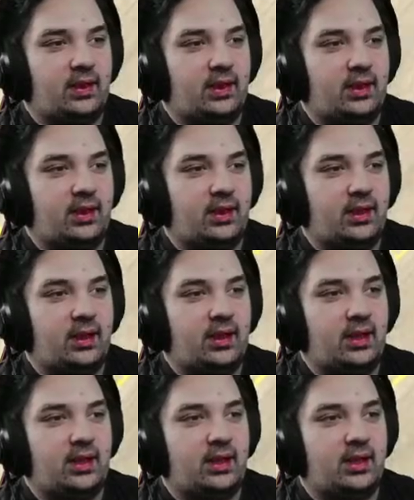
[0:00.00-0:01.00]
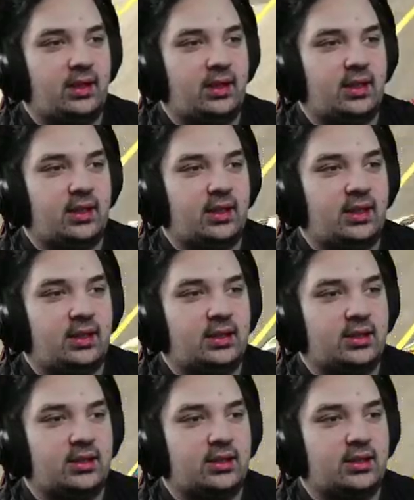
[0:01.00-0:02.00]
And
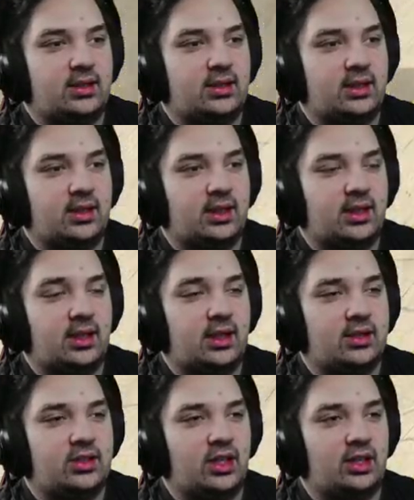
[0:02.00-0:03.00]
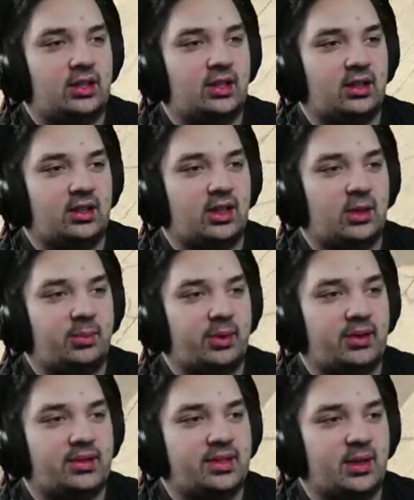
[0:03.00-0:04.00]
uh, Jake got caught by
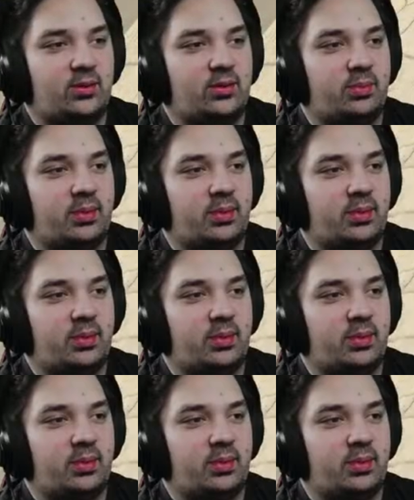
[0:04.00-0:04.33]
the safer